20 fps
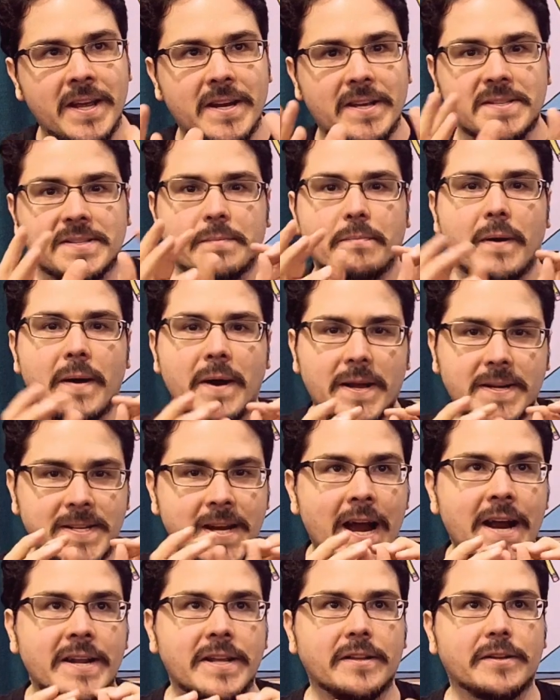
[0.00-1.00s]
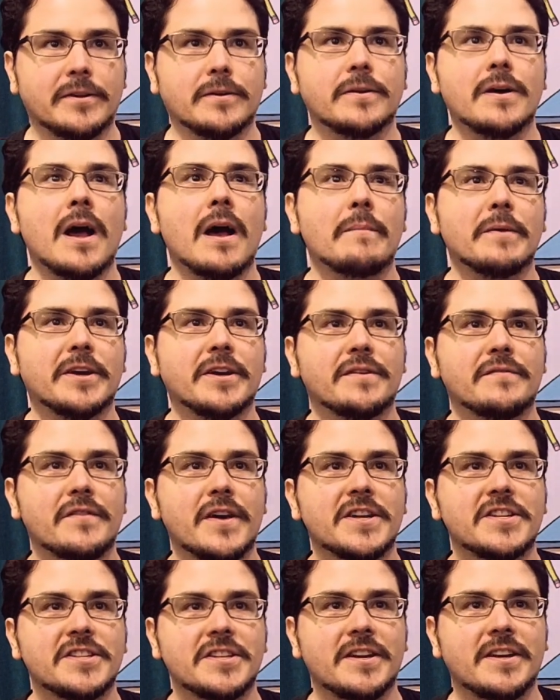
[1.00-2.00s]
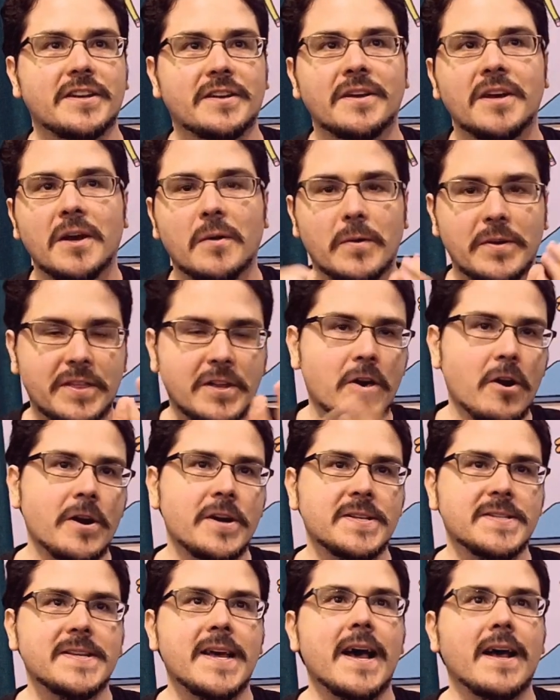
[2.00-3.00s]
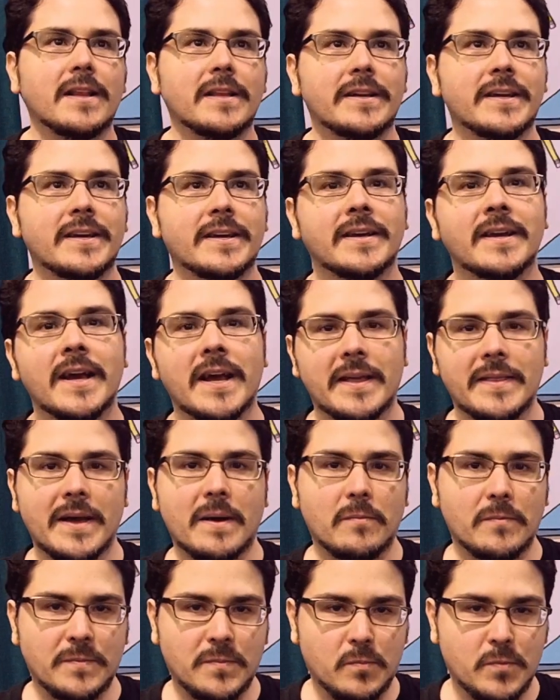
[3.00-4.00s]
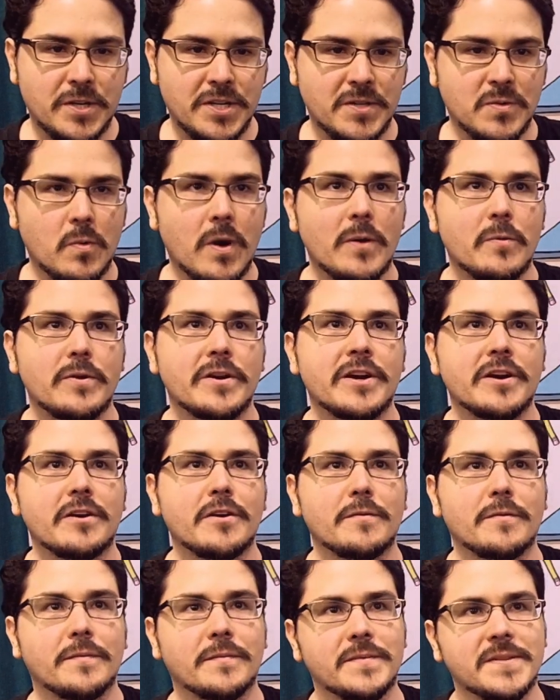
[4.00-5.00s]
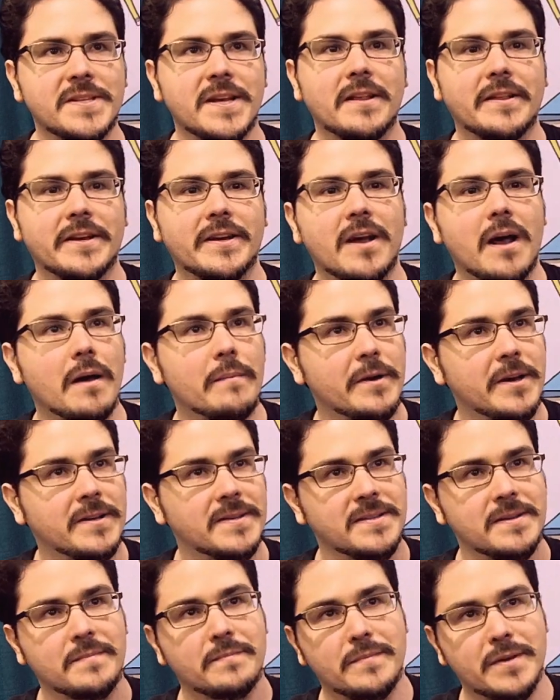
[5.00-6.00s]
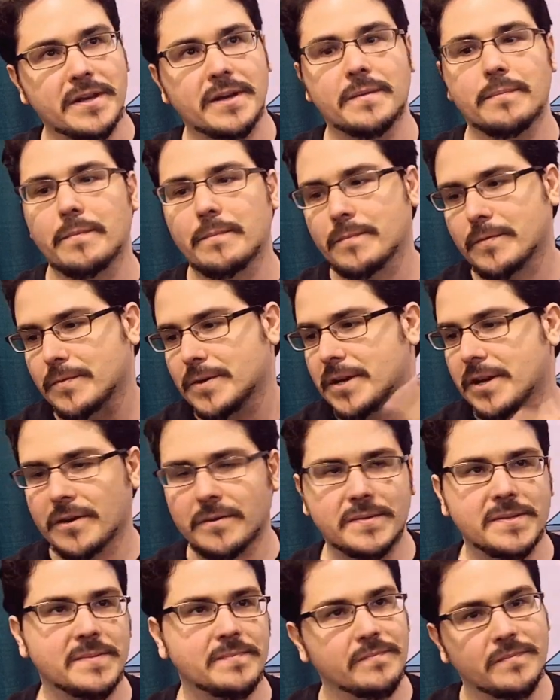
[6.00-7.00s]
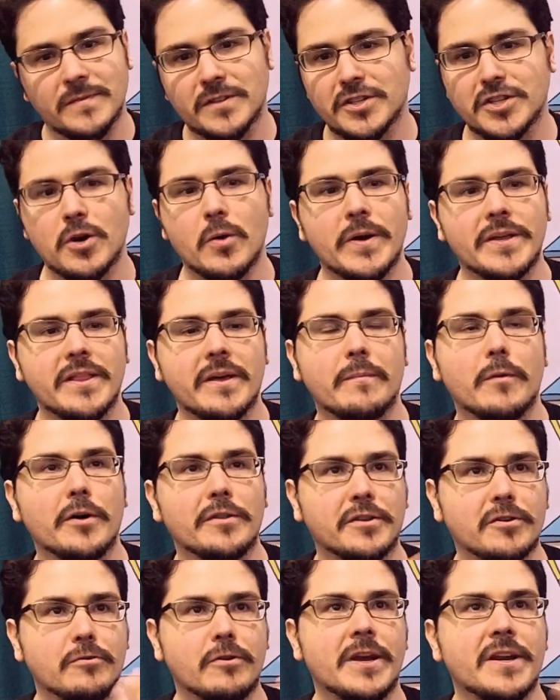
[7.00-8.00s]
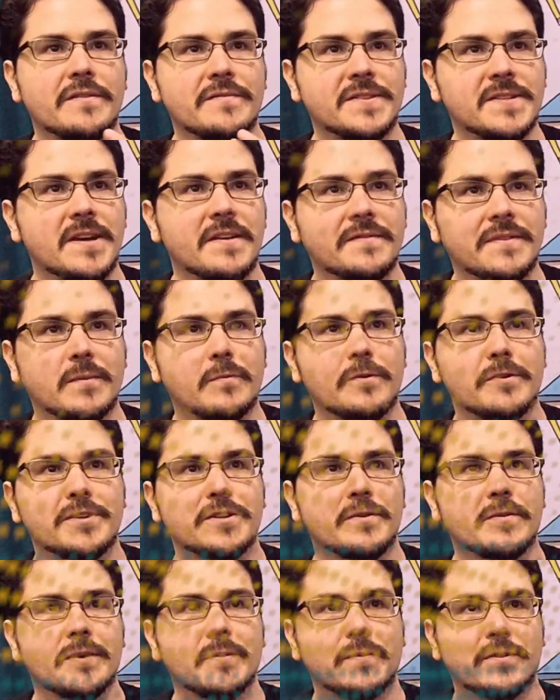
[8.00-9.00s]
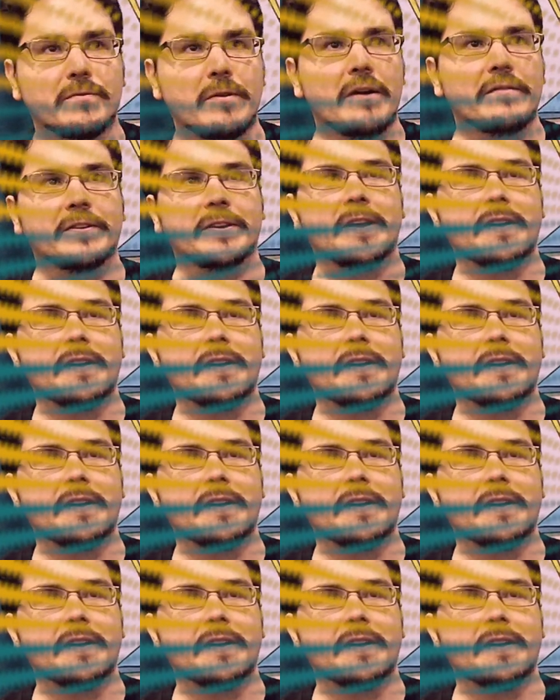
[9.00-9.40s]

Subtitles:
it is a tiny little comic convention with an artist alley, which is why we're here selling comics and being, you know, showing them all the creative stuff that we're doing with graphic